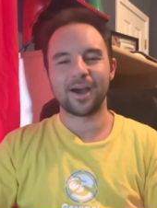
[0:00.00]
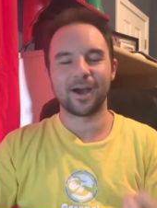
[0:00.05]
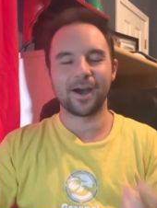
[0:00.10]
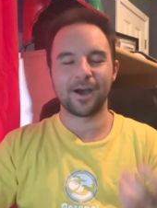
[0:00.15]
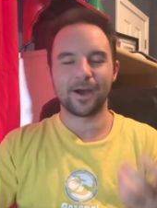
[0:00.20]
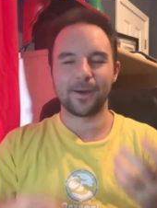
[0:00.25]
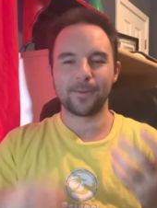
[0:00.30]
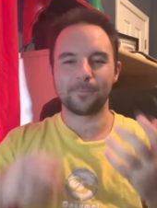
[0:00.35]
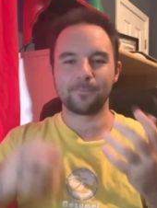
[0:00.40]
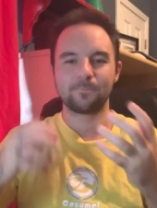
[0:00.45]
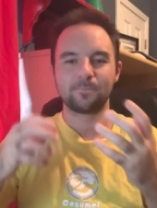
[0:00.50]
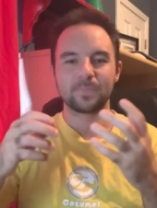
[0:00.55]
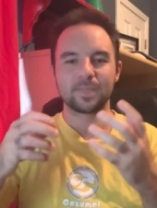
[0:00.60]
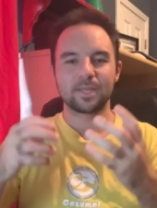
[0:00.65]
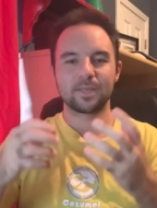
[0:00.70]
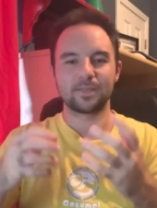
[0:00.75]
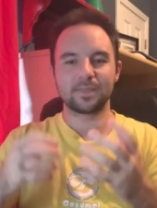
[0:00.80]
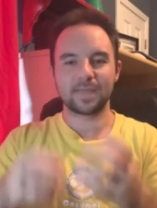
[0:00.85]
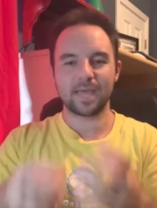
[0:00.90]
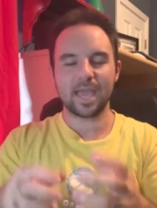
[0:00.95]
um,
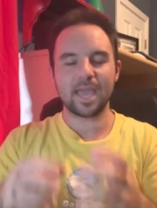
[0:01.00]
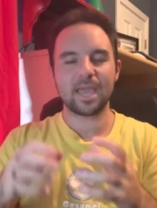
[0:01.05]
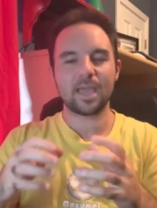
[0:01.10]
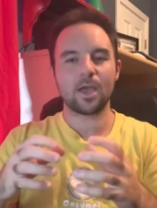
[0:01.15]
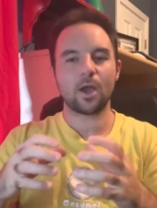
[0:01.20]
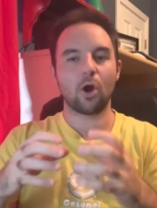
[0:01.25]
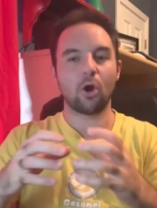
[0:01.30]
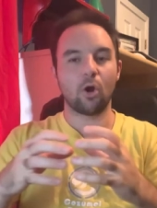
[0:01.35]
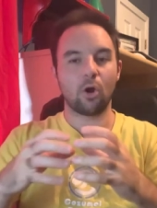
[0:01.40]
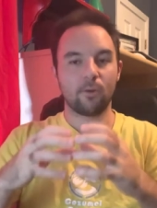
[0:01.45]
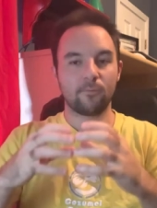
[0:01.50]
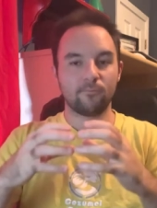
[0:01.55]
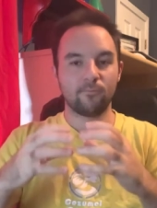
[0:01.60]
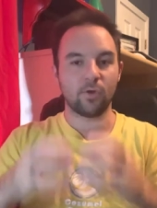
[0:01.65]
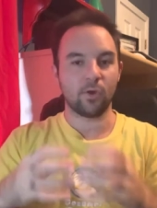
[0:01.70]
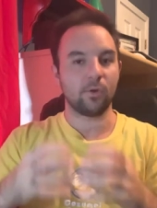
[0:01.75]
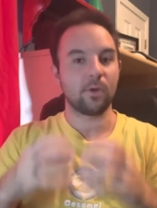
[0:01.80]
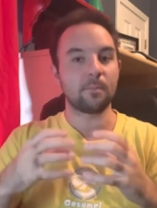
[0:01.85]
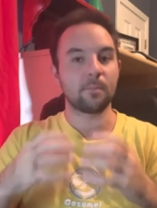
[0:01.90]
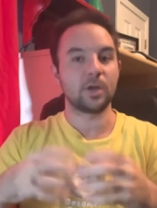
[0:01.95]
they are
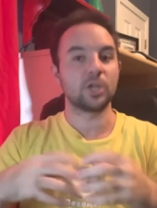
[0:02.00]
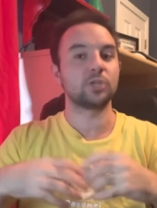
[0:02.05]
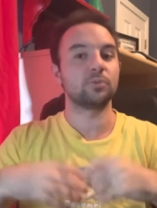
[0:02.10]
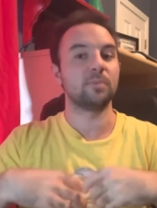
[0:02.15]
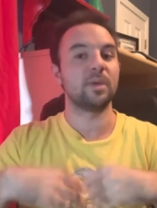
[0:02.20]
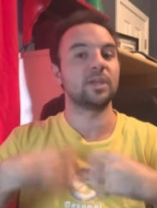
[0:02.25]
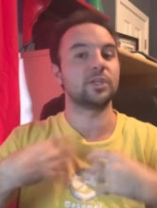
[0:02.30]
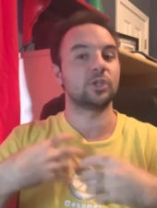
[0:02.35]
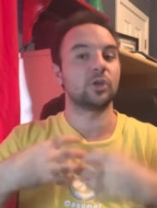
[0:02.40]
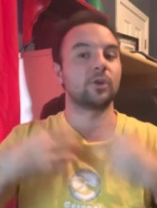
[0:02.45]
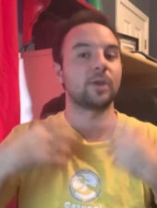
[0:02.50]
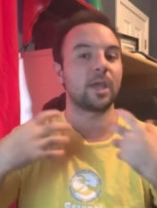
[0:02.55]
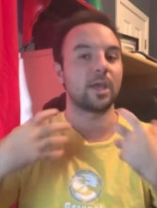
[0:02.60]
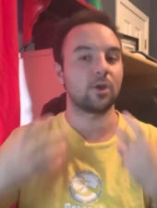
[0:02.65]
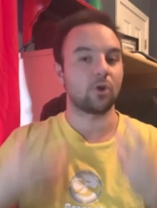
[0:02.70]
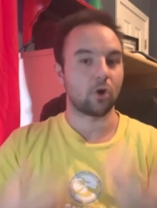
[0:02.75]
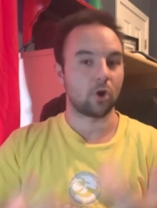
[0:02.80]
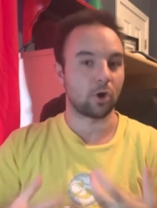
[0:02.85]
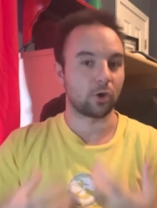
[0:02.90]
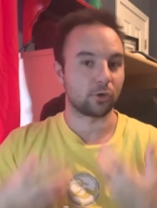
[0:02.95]
very much based on
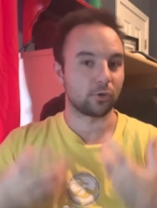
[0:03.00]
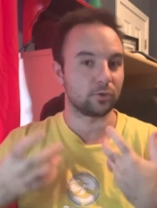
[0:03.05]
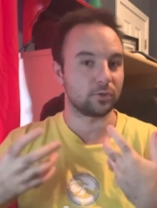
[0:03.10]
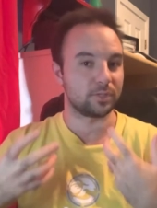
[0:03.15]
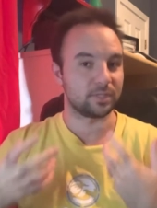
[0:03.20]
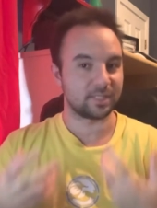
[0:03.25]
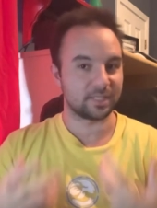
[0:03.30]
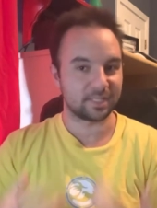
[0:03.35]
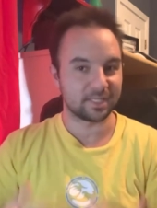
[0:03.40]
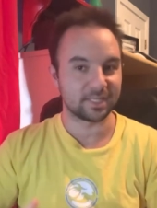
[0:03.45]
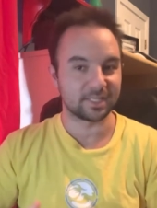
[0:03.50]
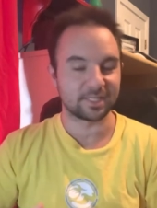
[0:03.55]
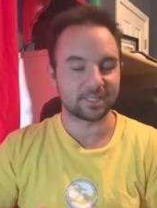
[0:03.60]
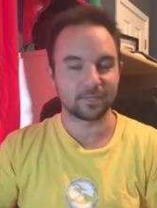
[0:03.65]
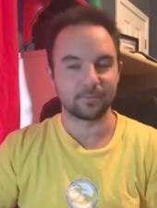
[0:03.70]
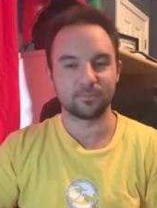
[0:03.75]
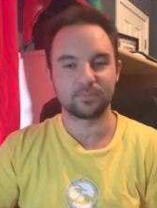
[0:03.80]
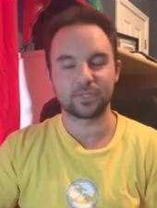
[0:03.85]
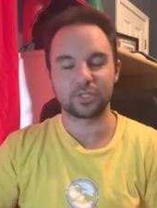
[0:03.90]
a honor system.